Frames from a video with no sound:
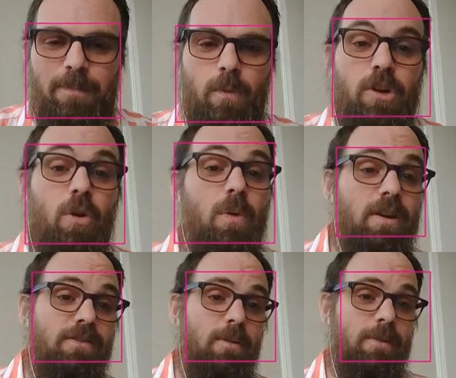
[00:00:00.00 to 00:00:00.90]
We don't want
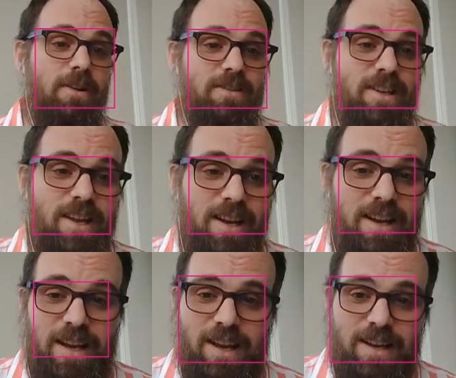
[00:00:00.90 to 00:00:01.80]
to flip on your side
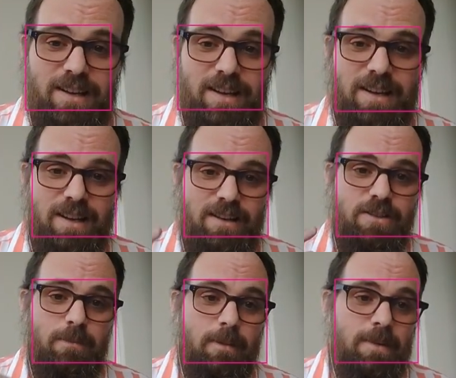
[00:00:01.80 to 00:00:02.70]
and
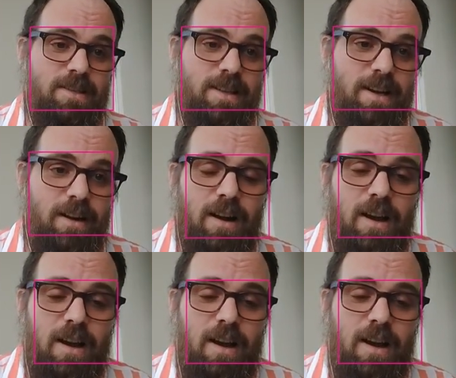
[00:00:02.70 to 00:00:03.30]
jump up into the air.